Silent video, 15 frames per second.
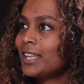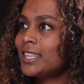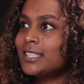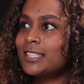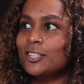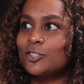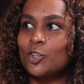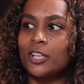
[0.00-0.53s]

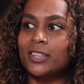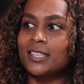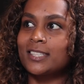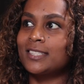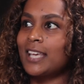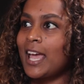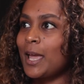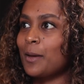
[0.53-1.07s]
This is not the
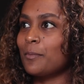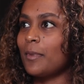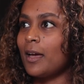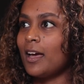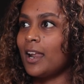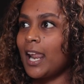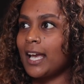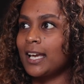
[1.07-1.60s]
same,
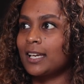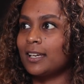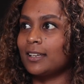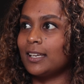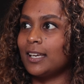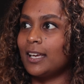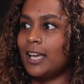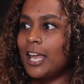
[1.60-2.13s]
like,
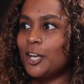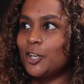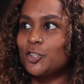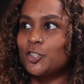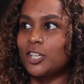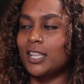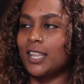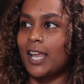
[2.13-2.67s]

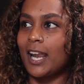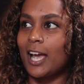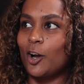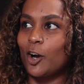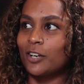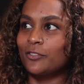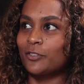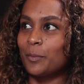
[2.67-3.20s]
energy that I
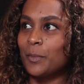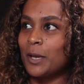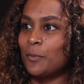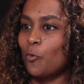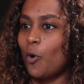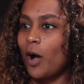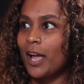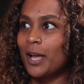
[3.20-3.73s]
got from him.
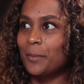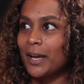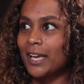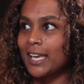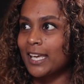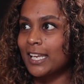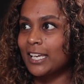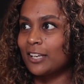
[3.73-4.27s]
Why am I
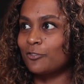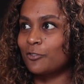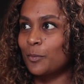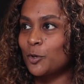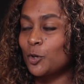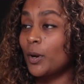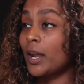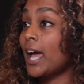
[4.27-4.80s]
getting it
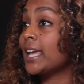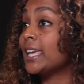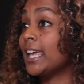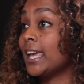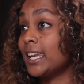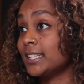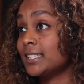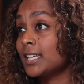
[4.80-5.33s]
from you? And I
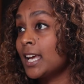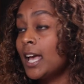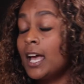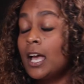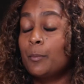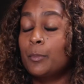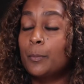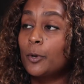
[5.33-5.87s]
get it.
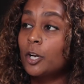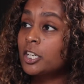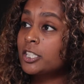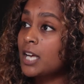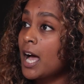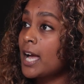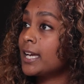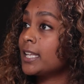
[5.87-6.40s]
People are
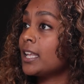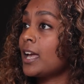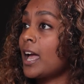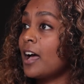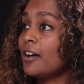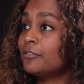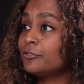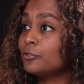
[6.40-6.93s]
tired, they
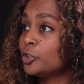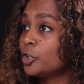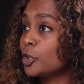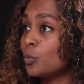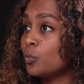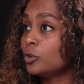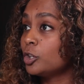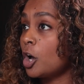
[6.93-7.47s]
have, you
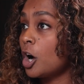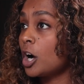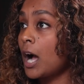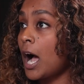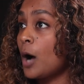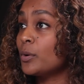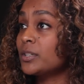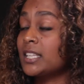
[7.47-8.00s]
know, long
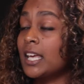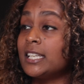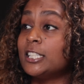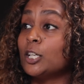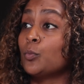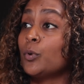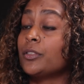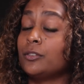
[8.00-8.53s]
hours, they
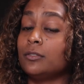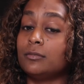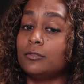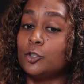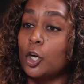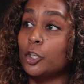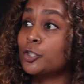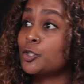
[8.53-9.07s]
deal with
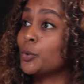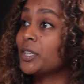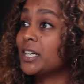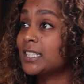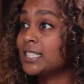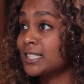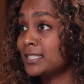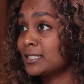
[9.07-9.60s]
not so
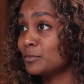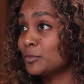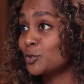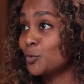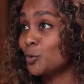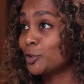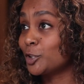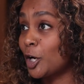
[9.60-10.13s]
great customers
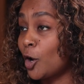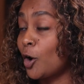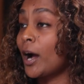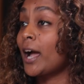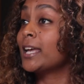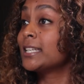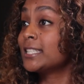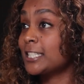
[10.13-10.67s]
all day long.
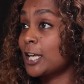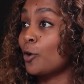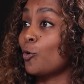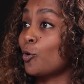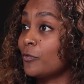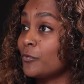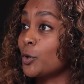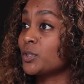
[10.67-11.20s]
I understand
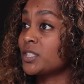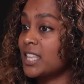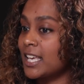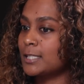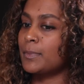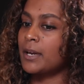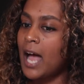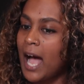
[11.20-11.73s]
all of those things,
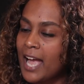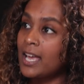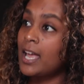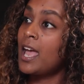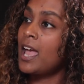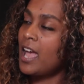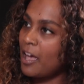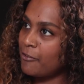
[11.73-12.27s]
but I
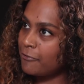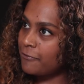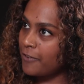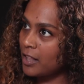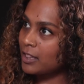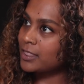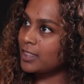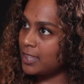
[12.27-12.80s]
have
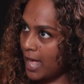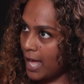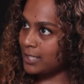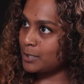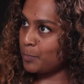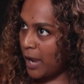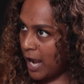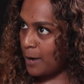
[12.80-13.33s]
felt that
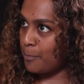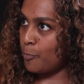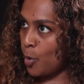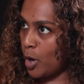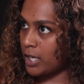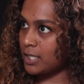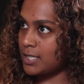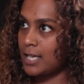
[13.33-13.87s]
pain
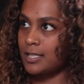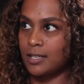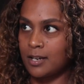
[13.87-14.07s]
point as a